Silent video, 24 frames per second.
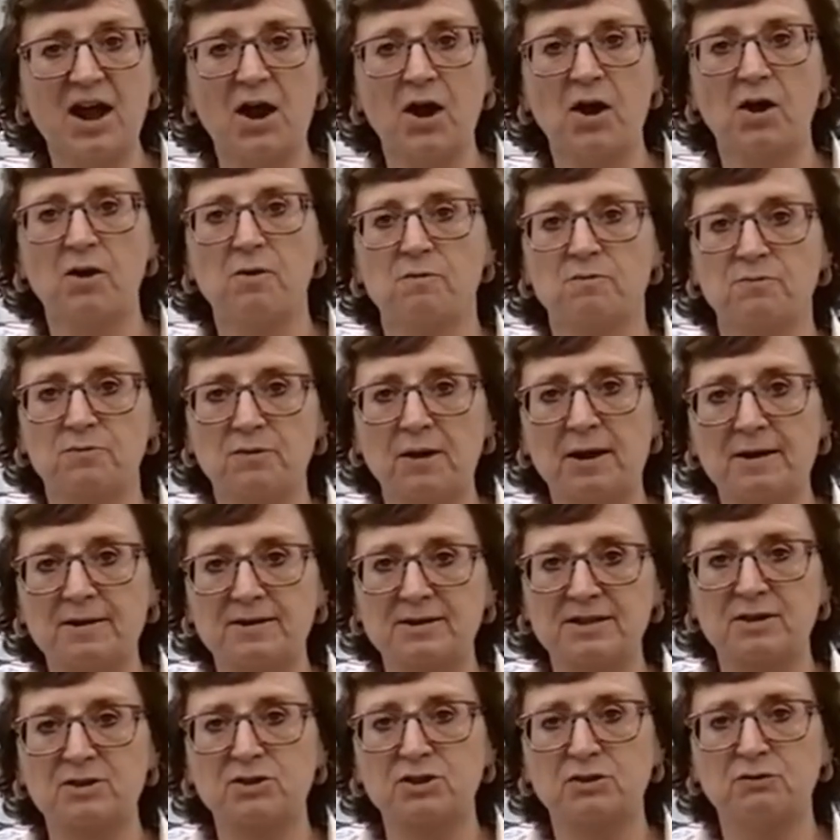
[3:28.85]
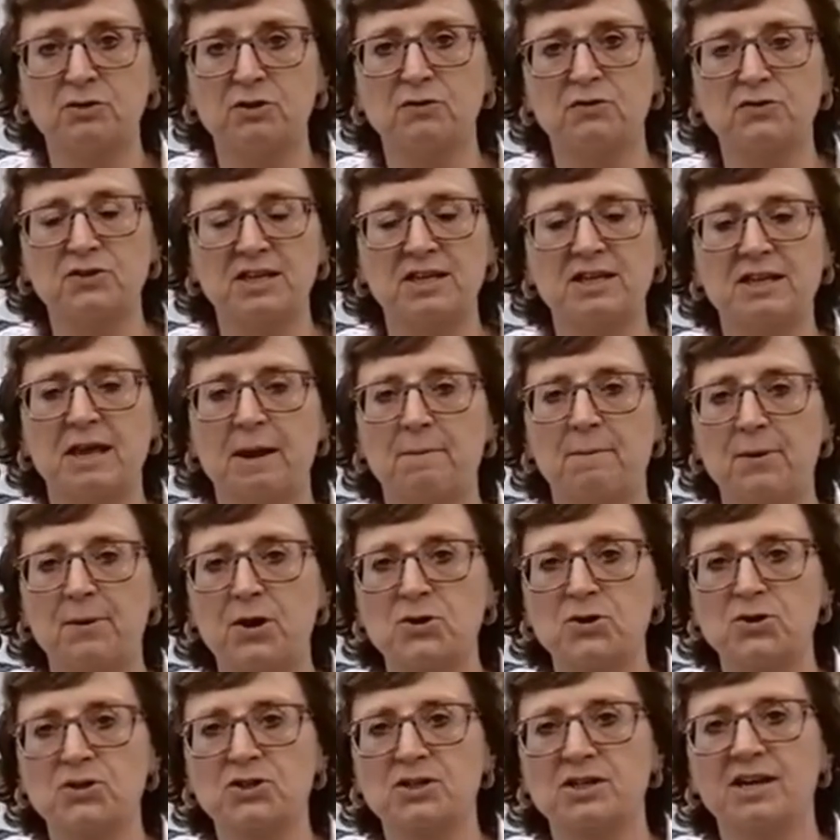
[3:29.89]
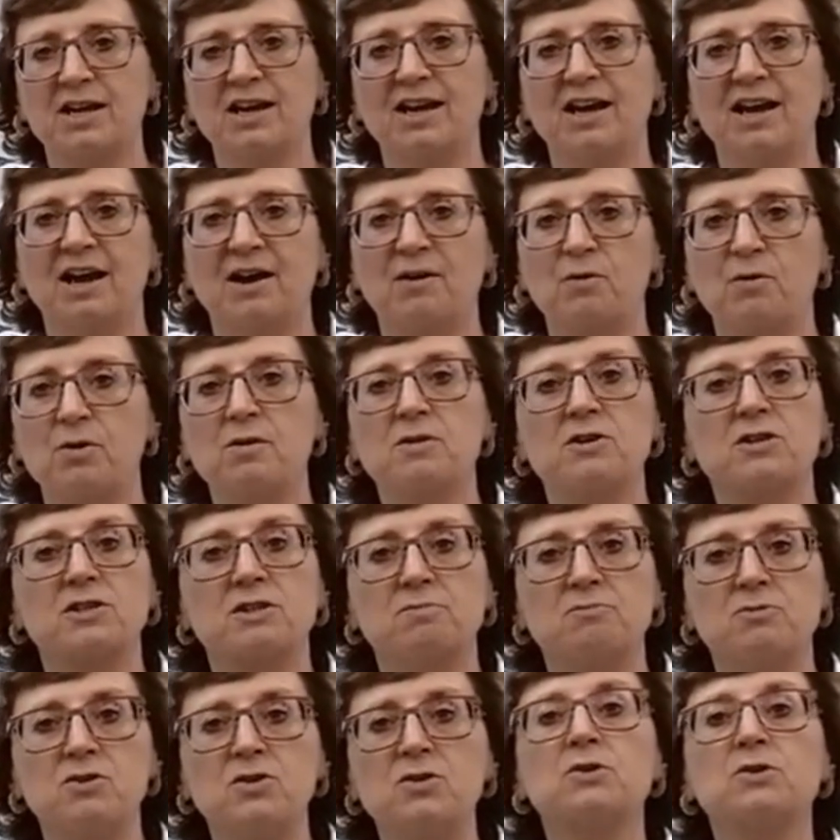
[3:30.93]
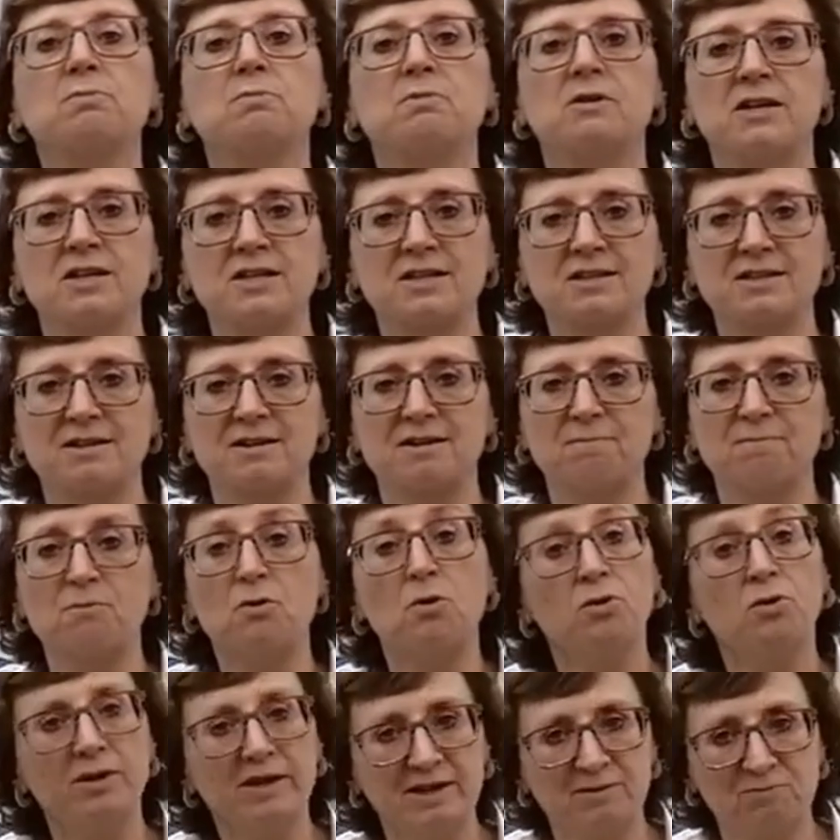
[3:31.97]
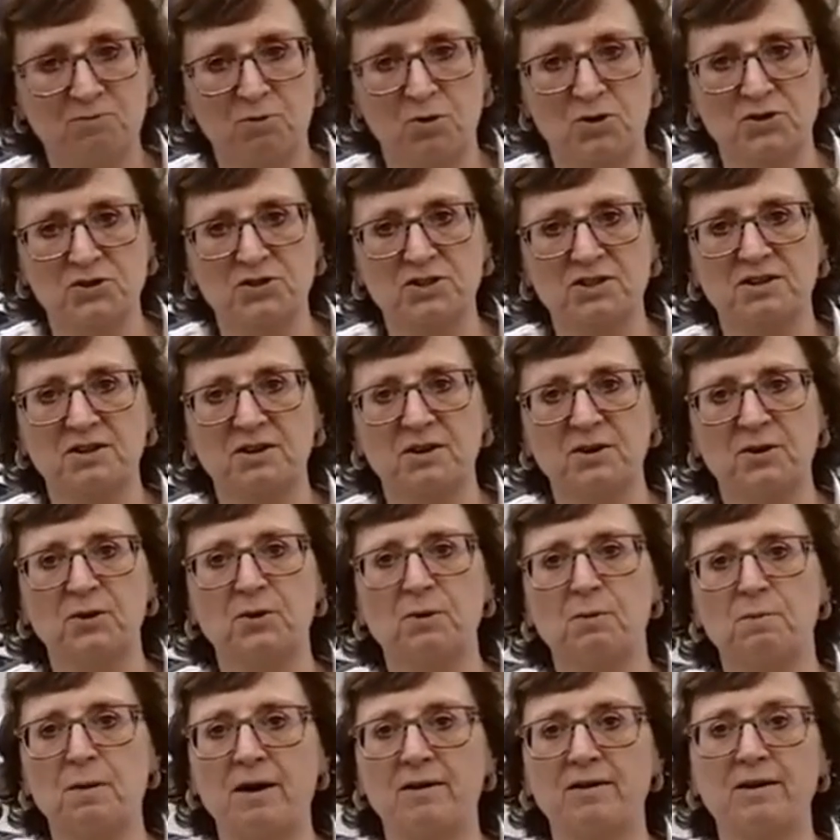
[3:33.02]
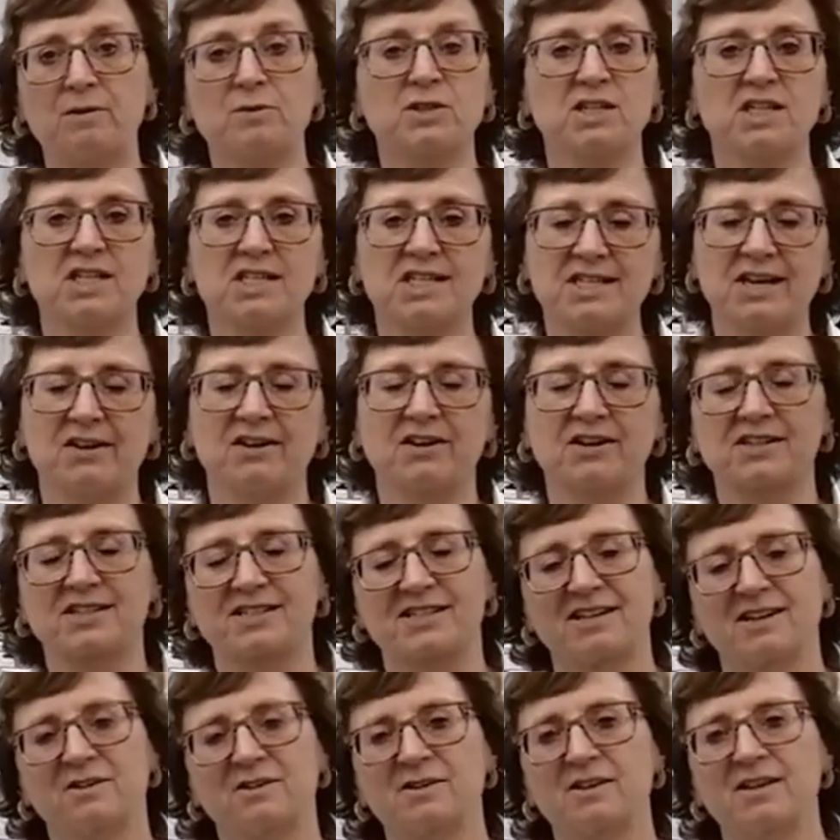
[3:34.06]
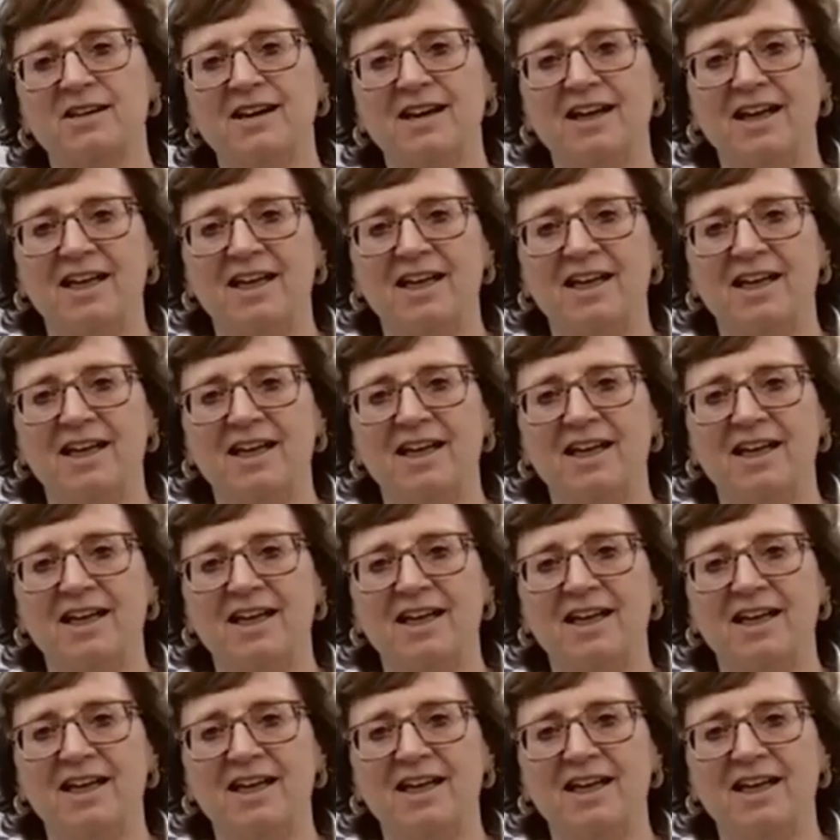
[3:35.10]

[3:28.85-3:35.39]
I hope those of you who've seen that post were as amused as Pauline was, who apparently was in hysterics. So